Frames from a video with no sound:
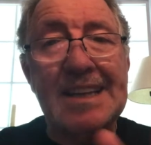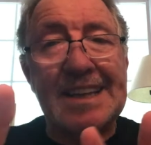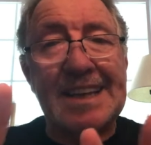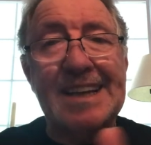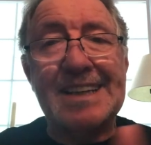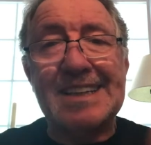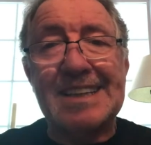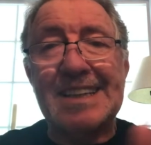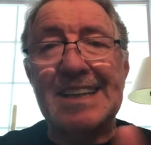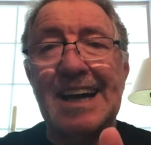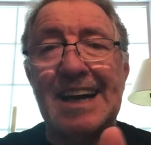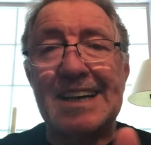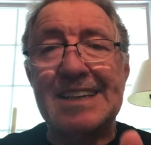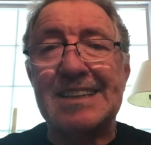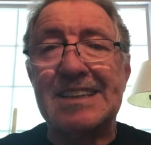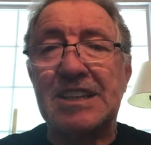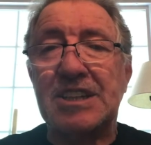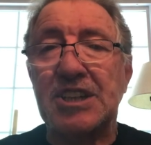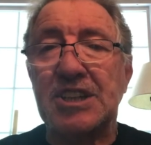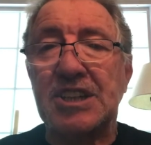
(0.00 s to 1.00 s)
let's
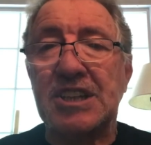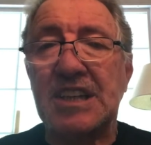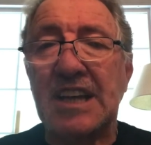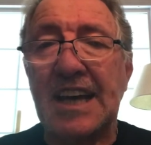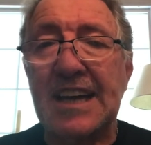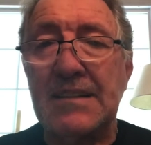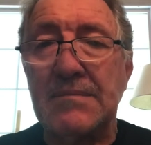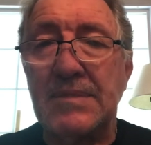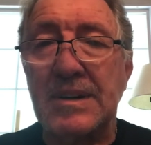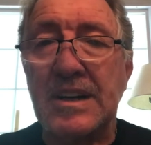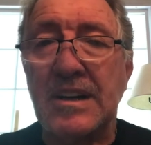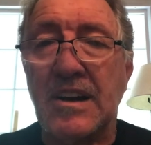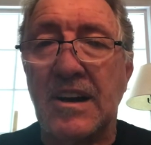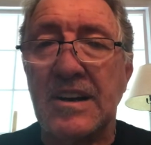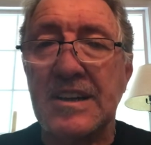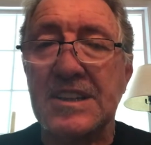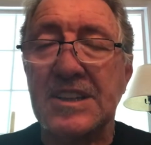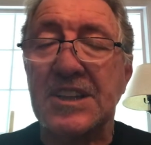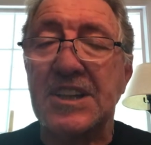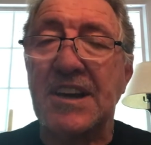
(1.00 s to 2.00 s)
not just say
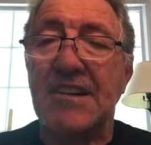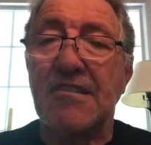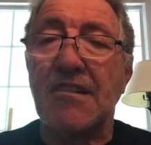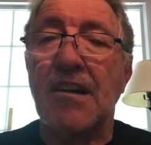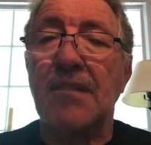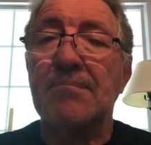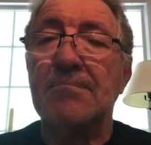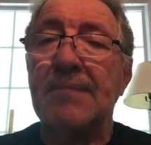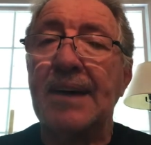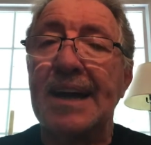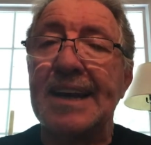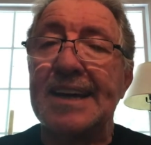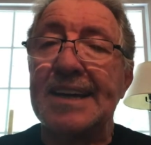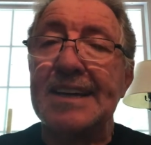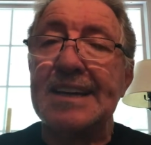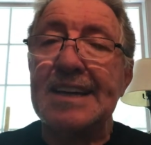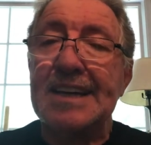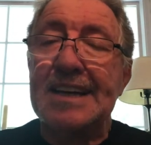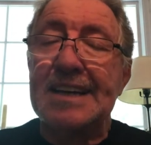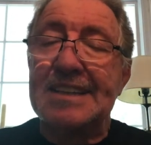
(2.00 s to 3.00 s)
because there are
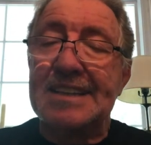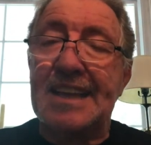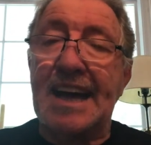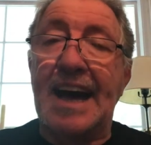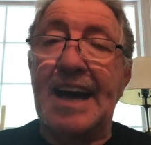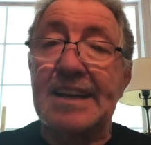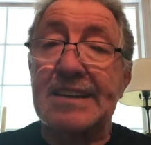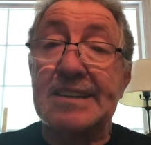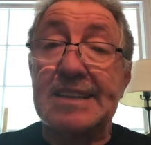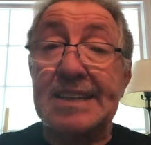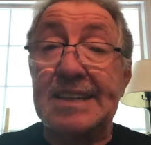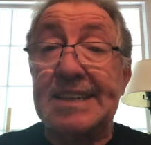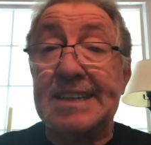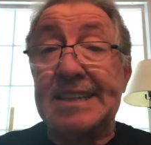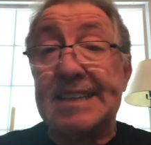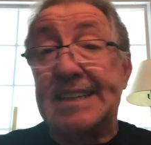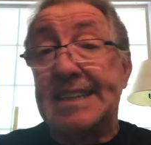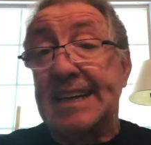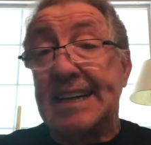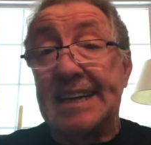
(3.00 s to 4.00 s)
many that
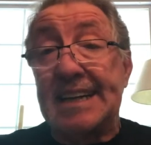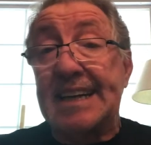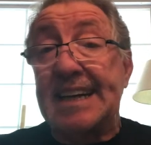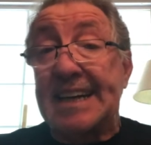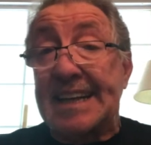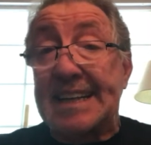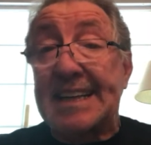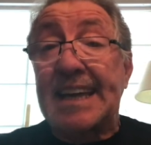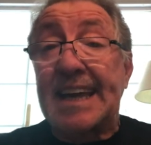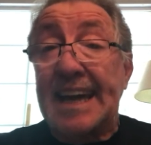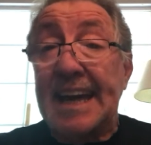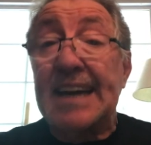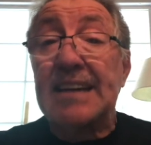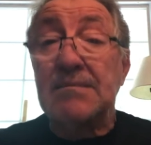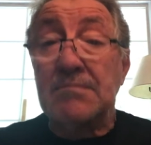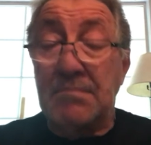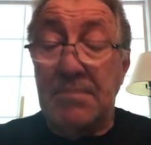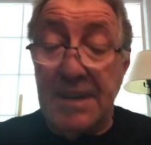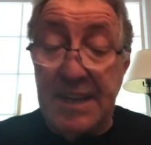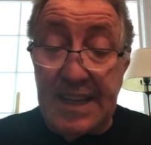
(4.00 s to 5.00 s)
it
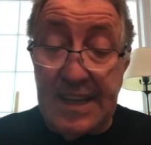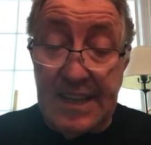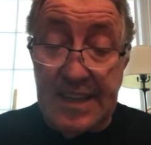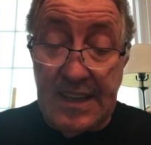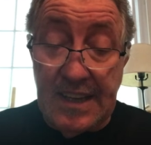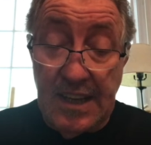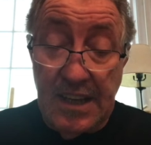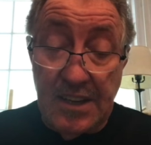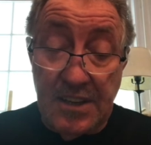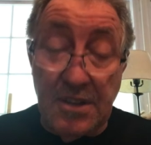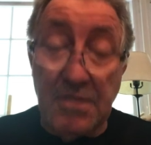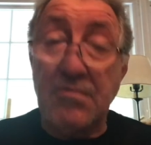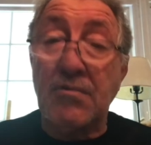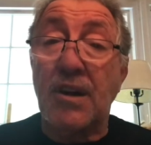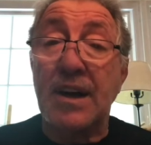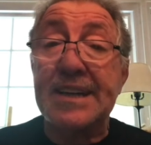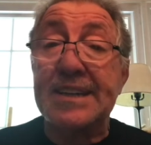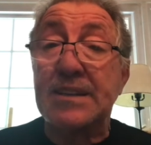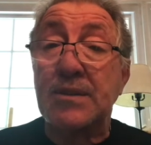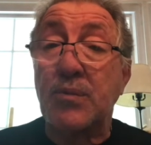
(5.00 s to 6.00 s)
can't be the
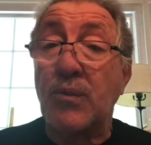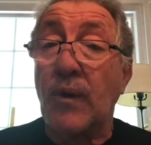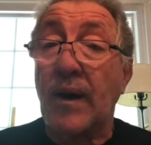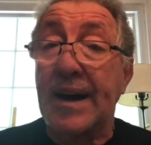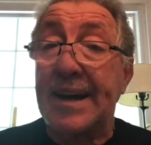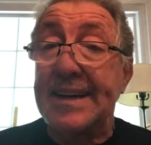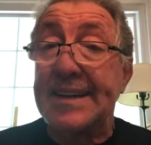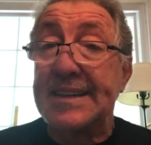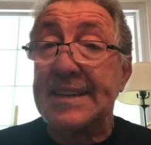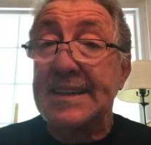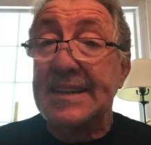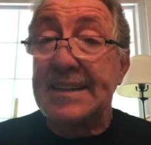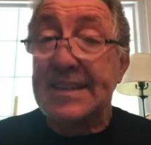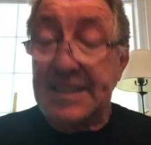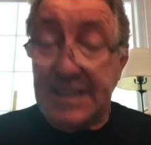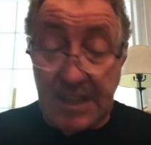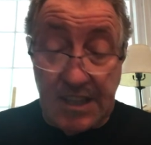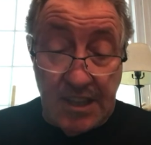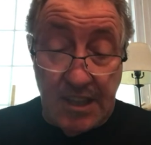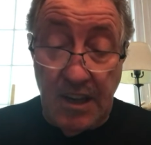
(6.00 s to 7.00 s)
right way
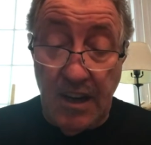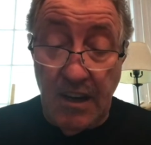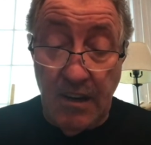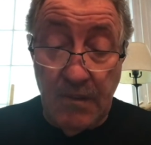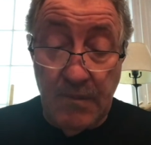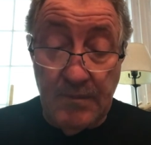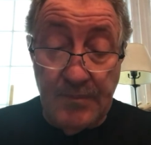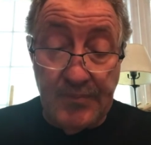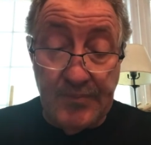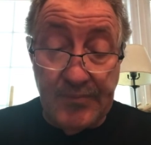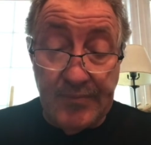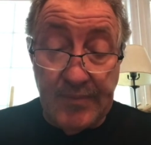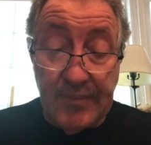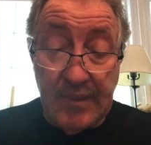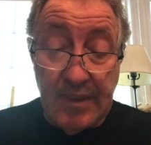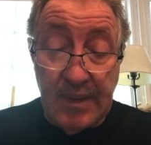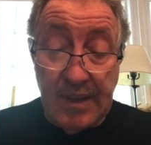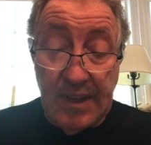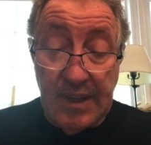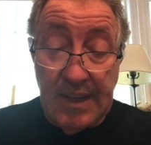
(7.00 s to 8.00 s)
to go.
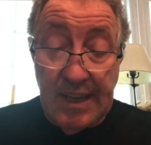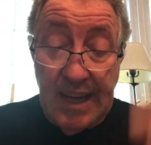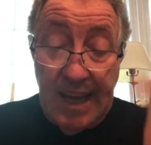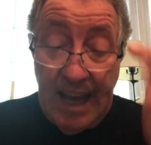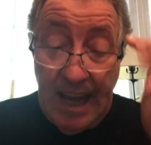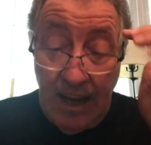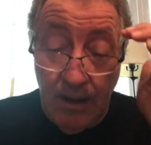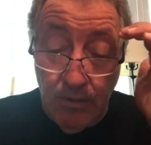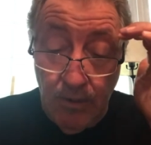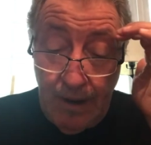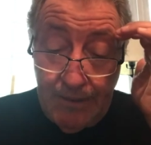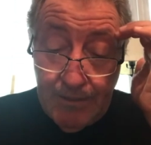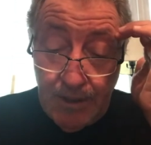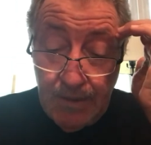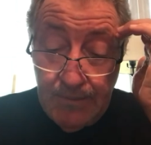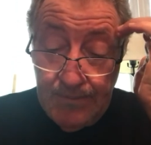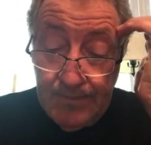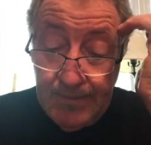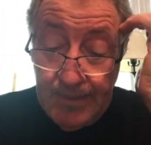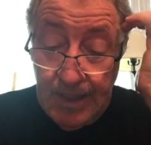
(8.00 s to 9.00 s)

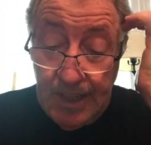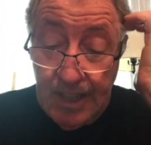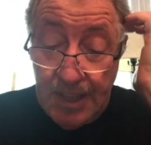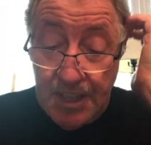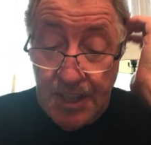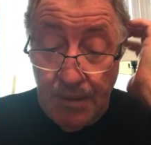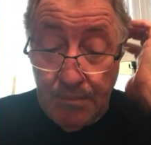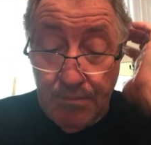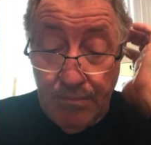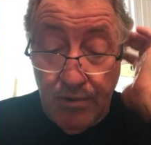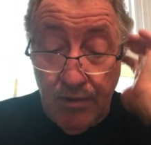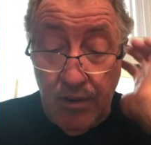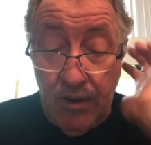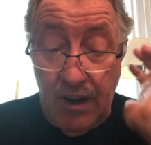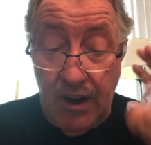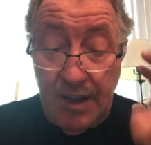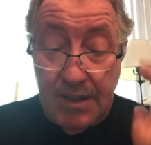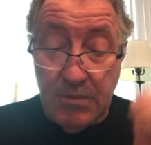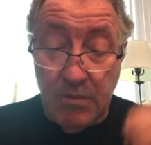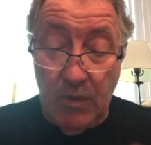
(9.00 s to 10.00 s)
However, the
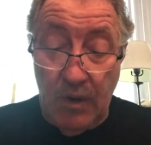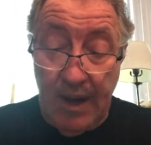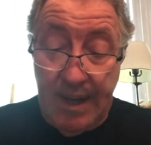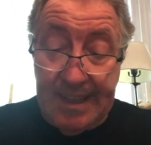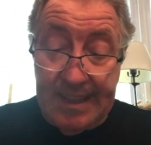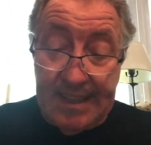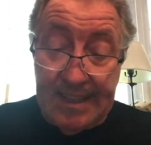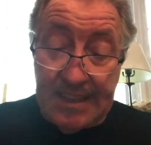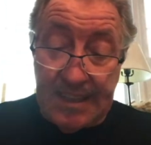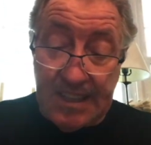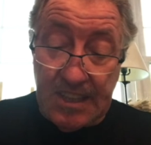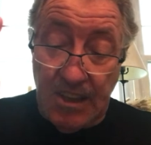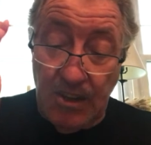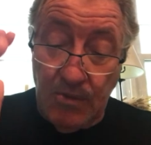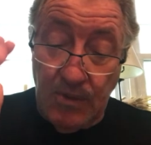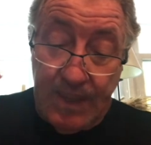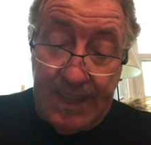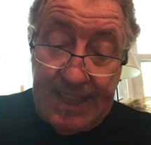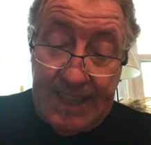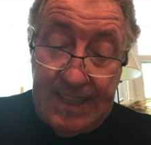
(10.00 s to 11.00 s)
broad way is
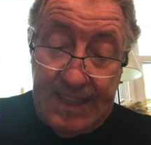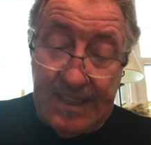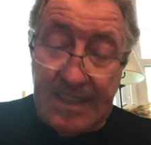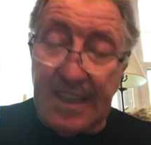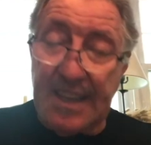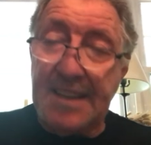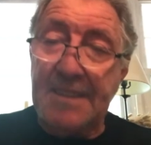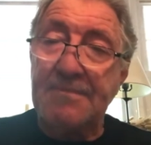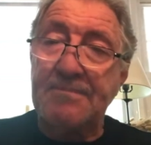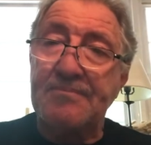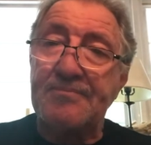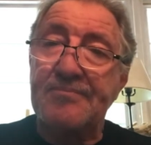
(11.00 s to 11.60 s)
so easy